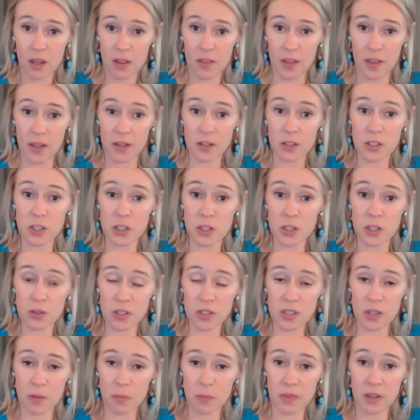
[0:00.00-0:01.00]
than do
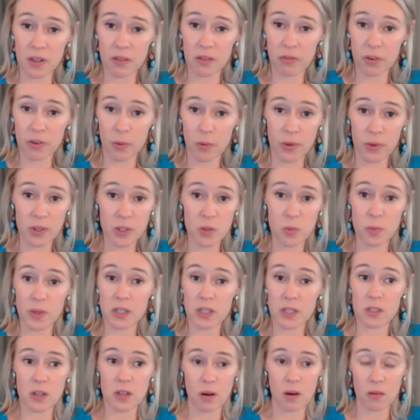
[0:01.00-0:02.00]
something for which we
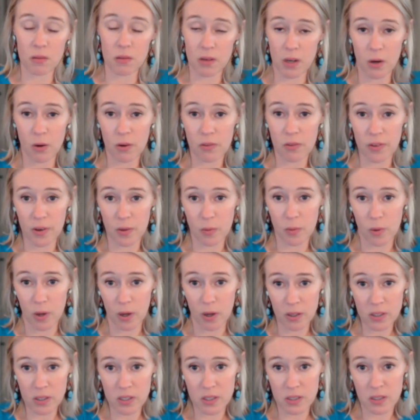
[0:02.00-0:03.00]
don't know if it
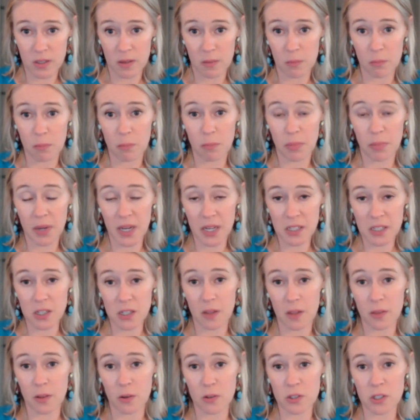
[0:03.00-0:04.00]
works based
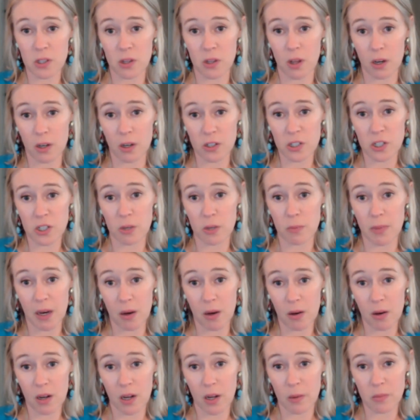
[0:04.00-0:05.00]
on those longer term
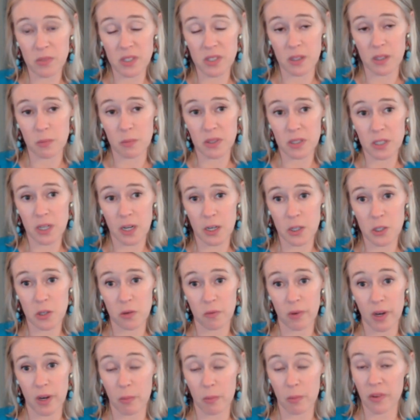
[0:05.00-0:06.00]
outcomes, the
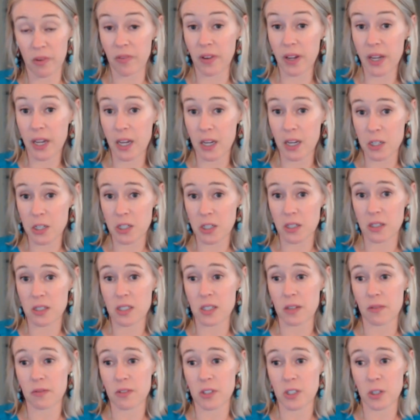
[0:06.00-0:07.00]
potential
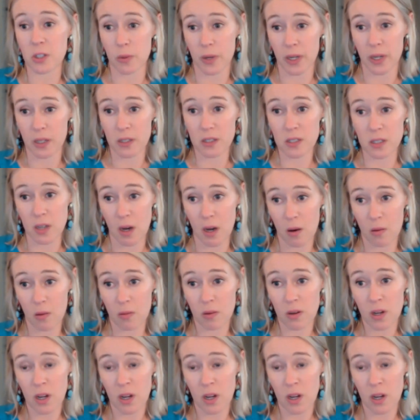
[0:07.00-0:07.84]
ramifications of doing so.